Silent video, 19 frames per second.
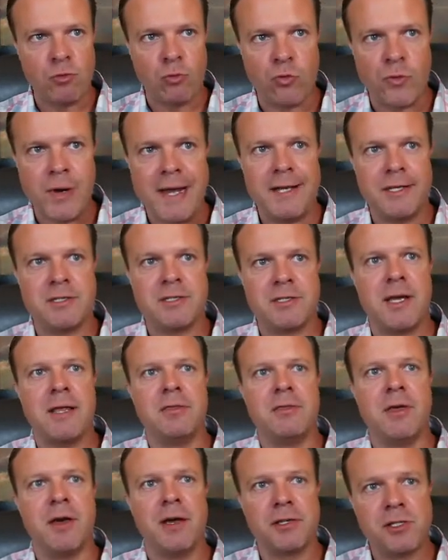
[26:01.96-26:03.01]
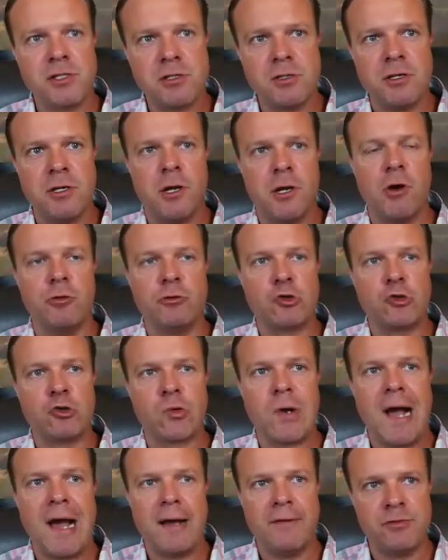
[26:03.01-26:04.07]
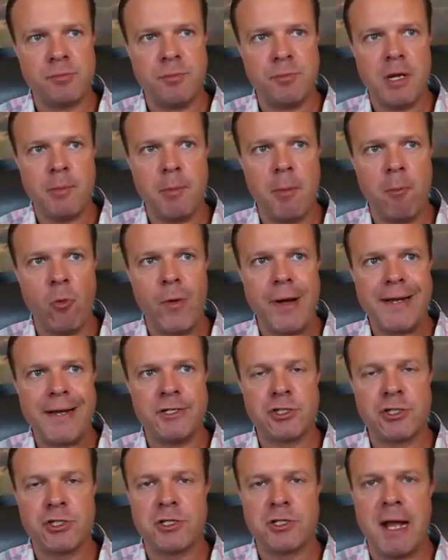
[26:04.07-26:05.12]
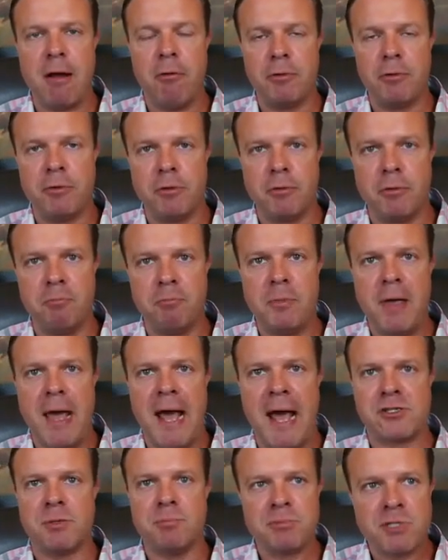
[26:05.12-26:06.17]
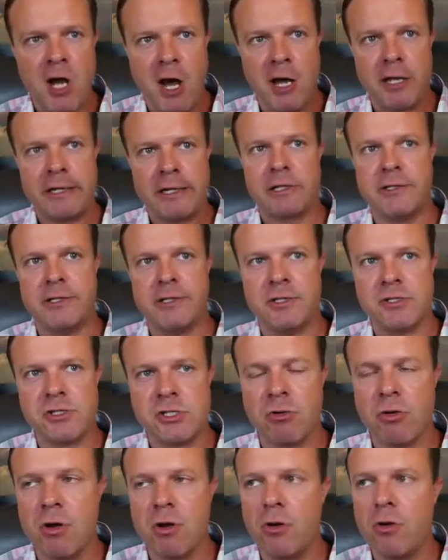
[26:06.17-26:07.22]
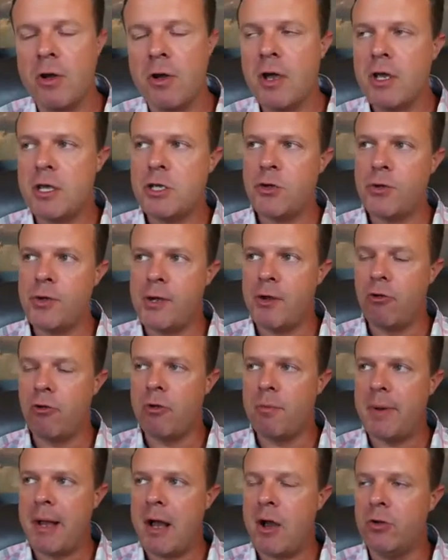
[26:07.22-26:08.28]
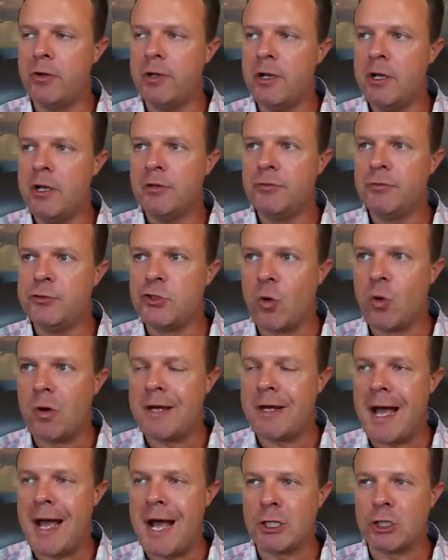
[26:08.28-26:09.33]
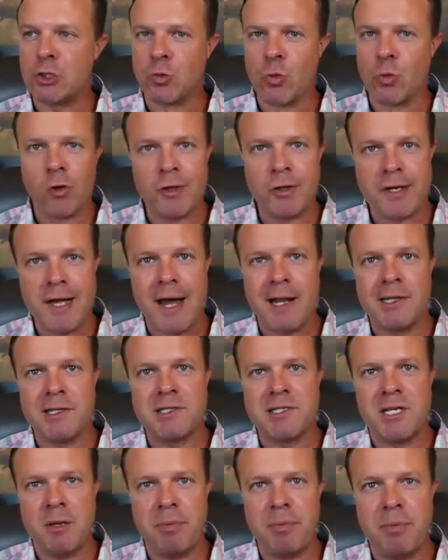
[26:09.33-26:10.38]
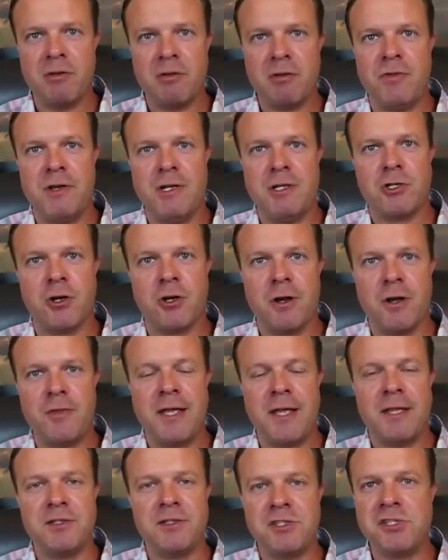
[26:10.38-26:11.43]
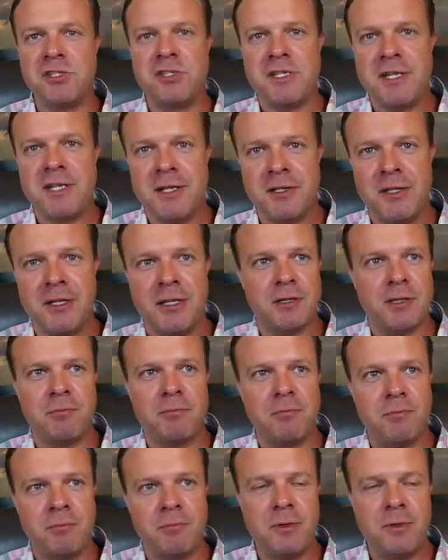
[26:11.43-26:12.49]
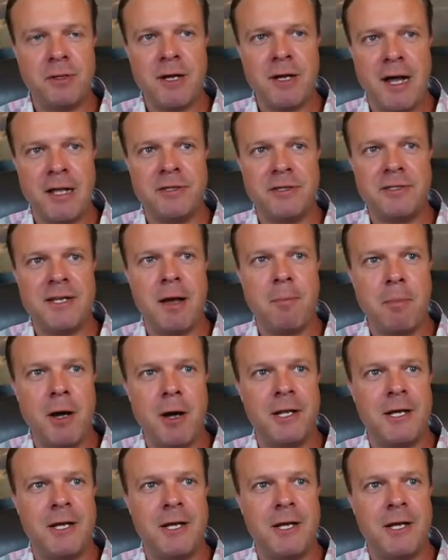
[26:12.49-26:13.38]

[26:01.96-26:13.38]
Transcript: rate and thus, drives minimum wage down asymptotically to zero. You hear about DoorDash rolling out a tipping feature and then stealing the goddamn money,